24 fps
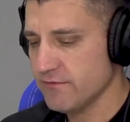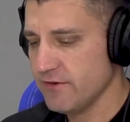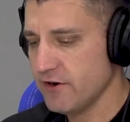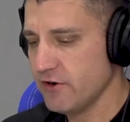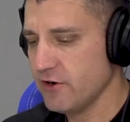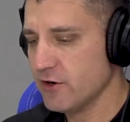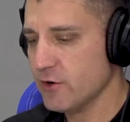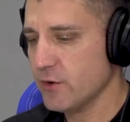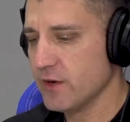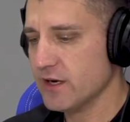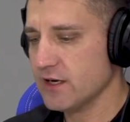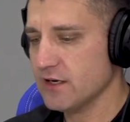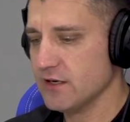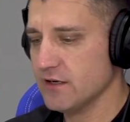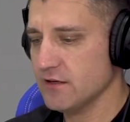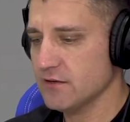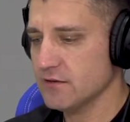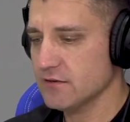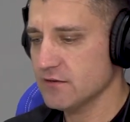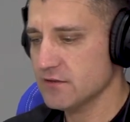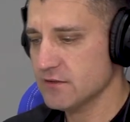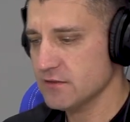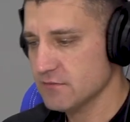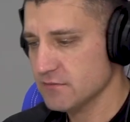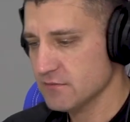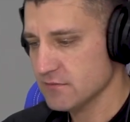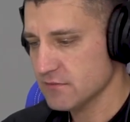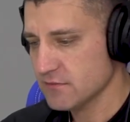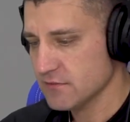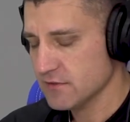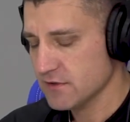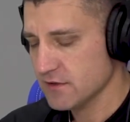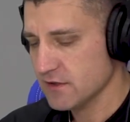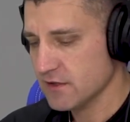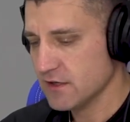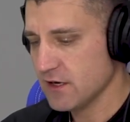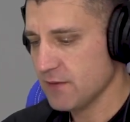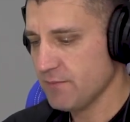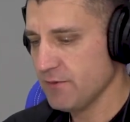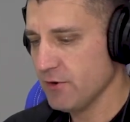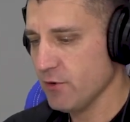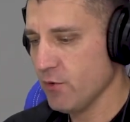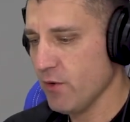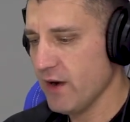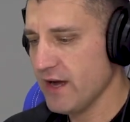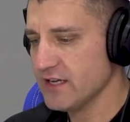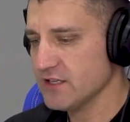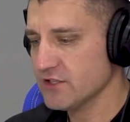Very quickly.
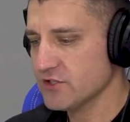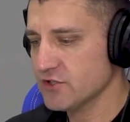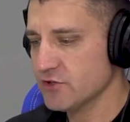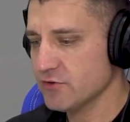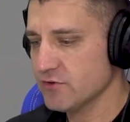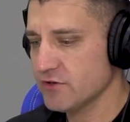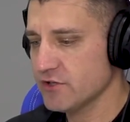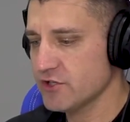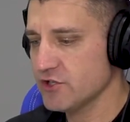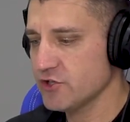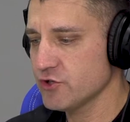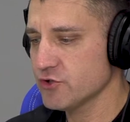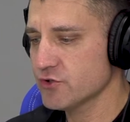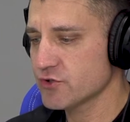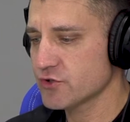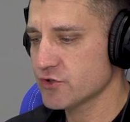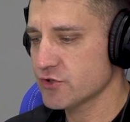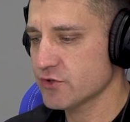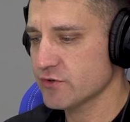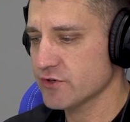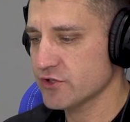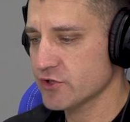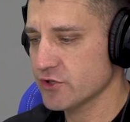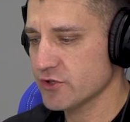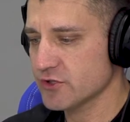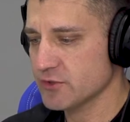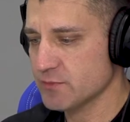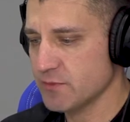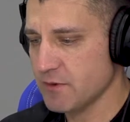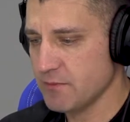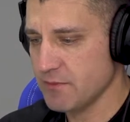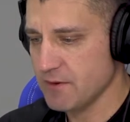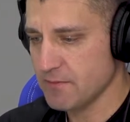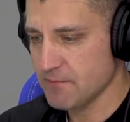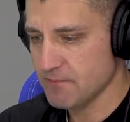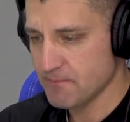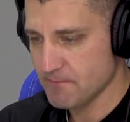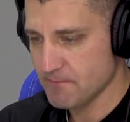Couple of ways to reduce your insurance premium.